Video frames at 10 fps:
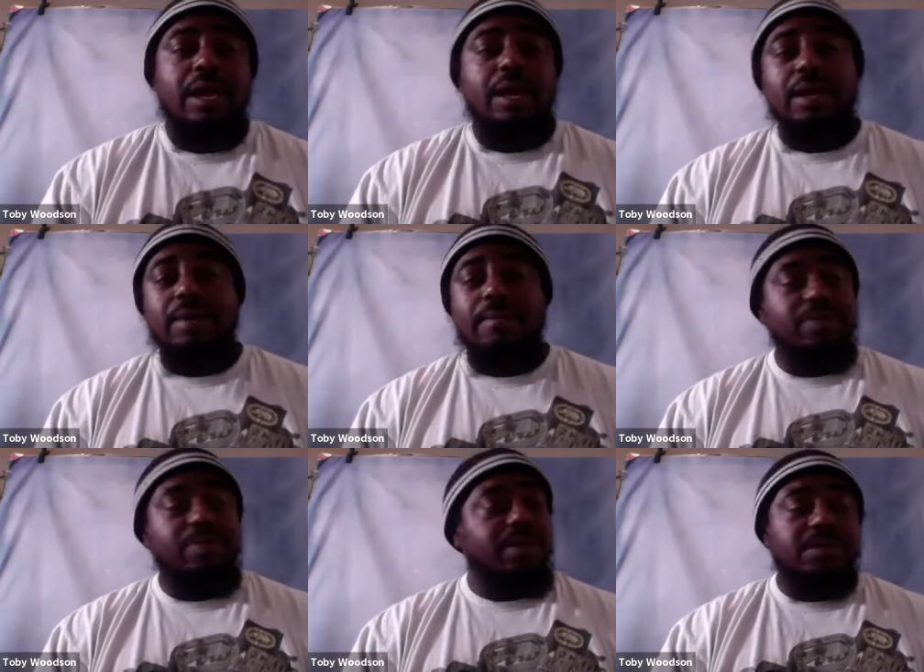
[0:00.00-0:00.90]

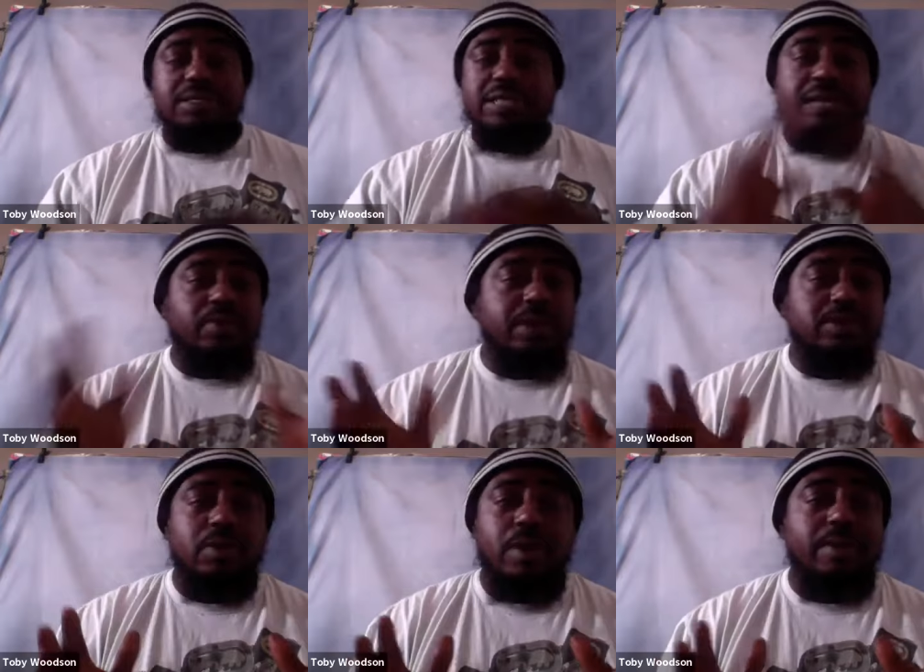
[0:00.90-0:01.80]
Um, the, the
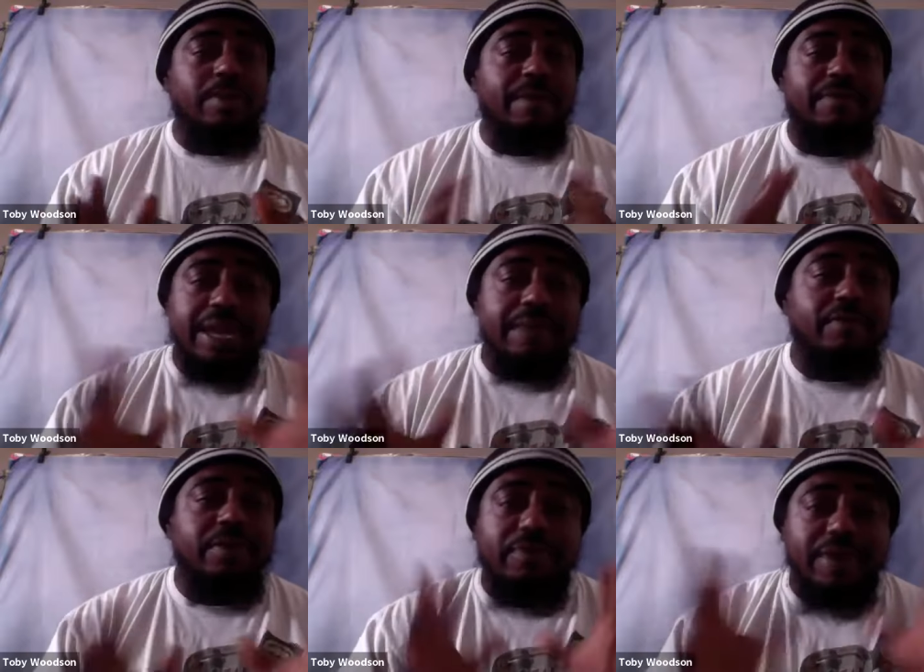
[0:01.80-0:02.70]
Tidwells are one of my
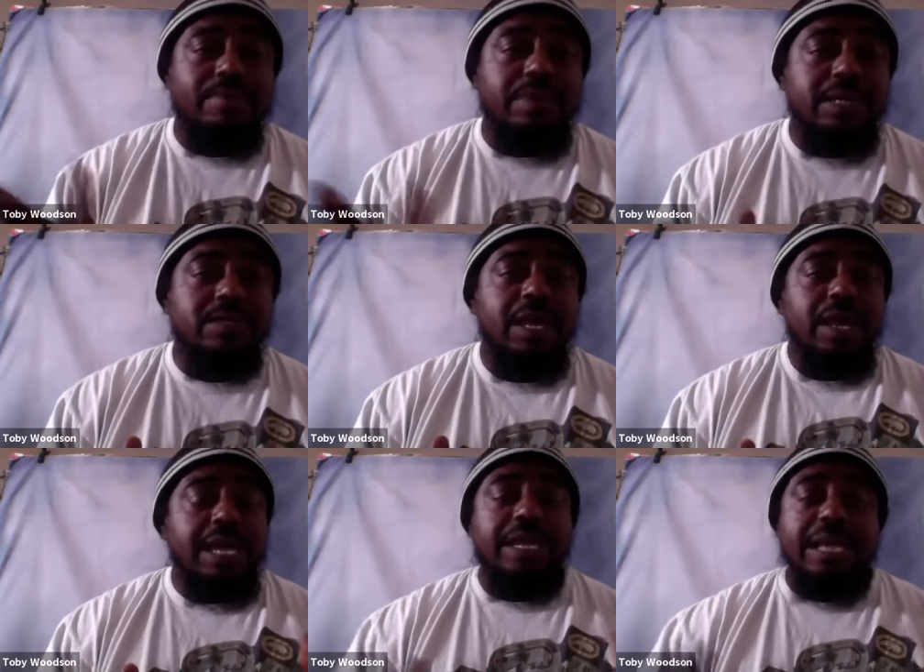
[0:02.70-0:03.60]
favorite families
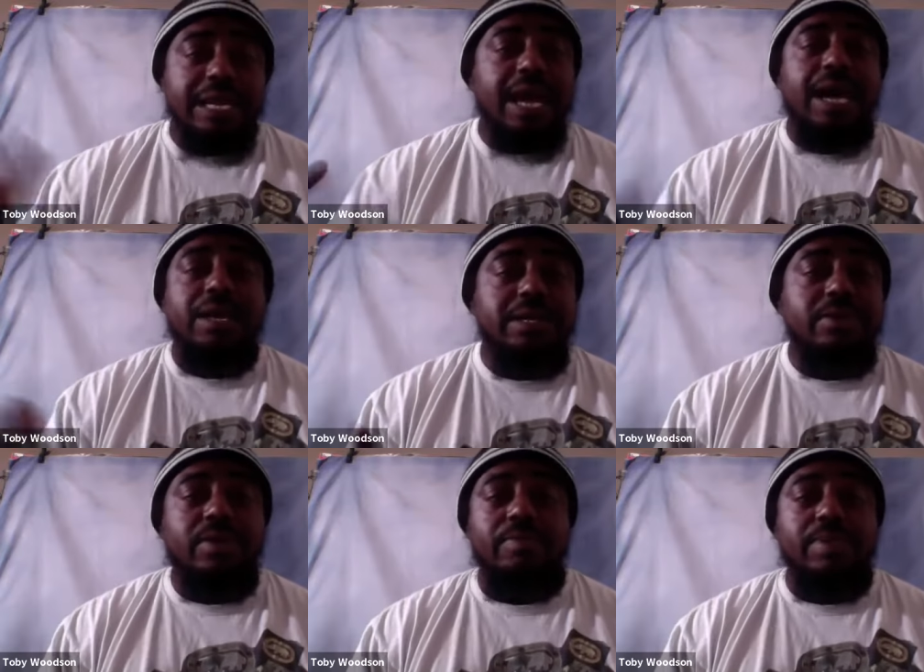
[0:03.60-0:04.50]
in, in our
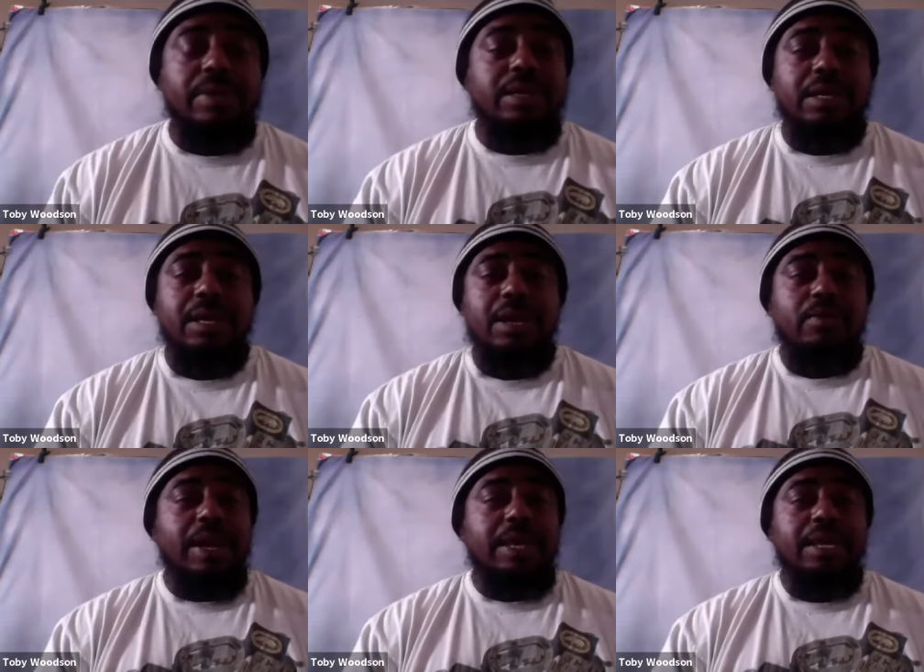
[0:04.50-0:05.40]
little community,
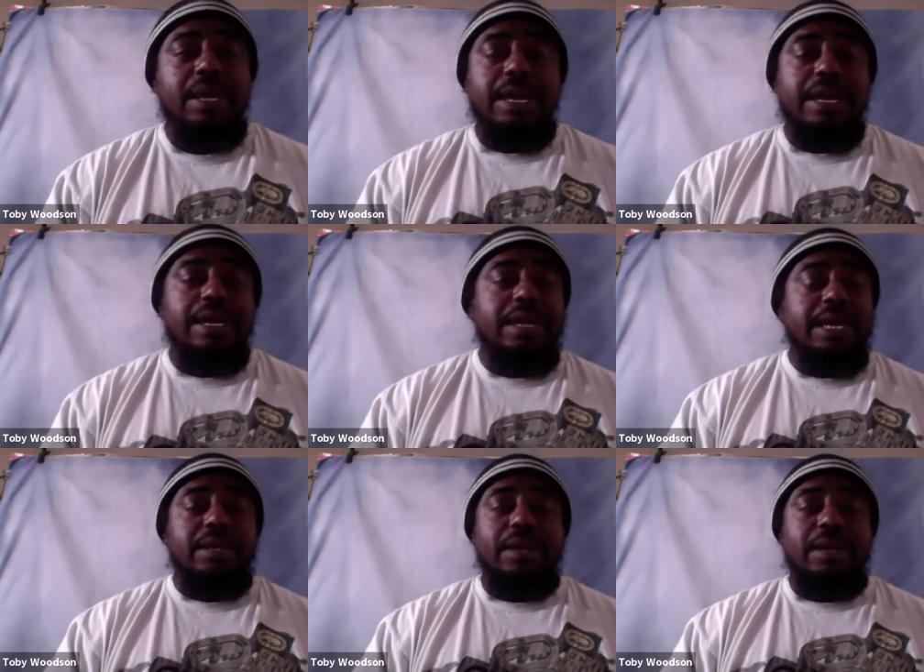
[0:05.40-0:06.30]
right? And
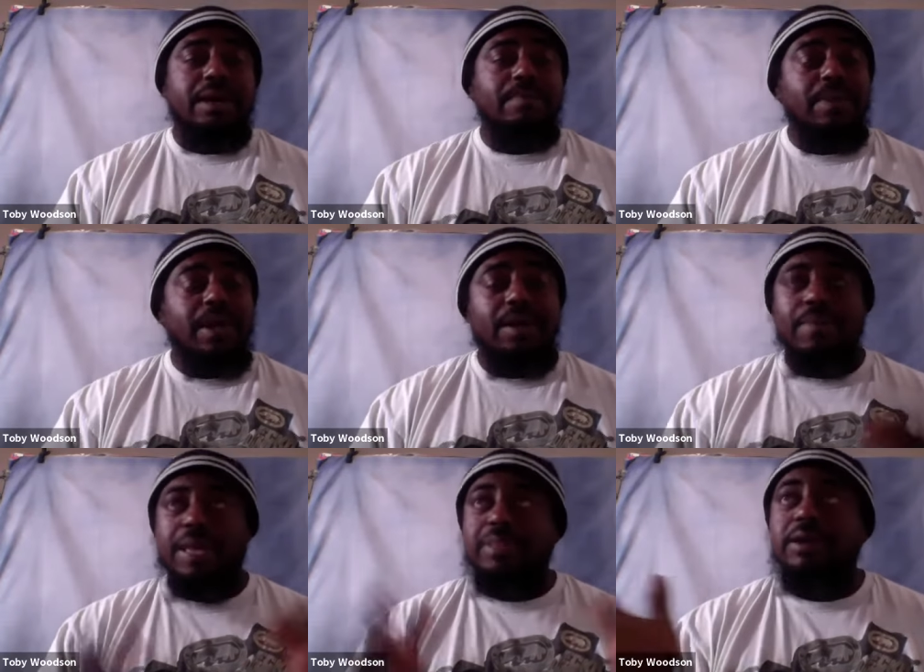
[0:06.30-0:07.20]
and um,
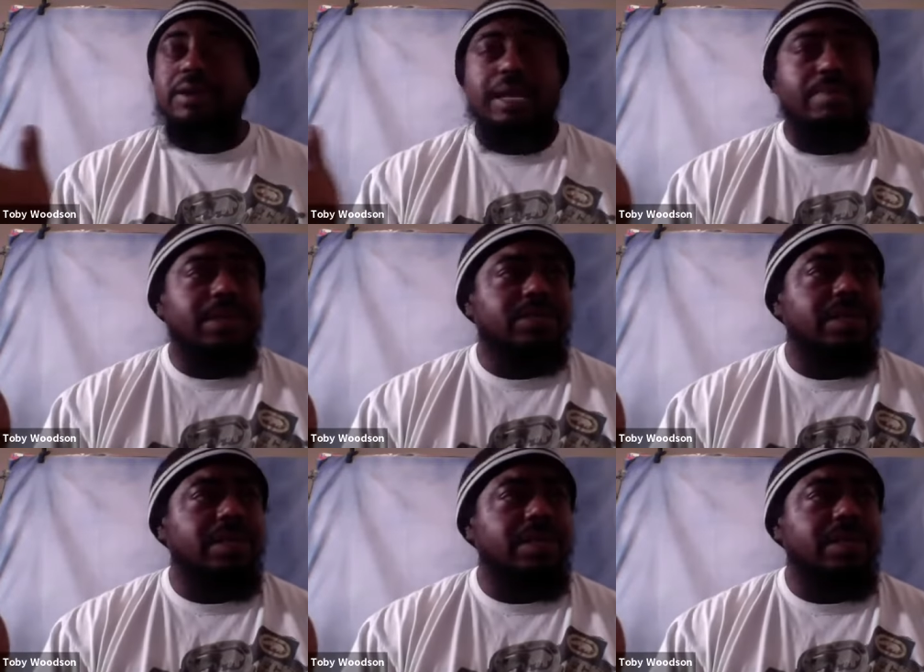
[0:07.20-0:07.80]
um, I think her name is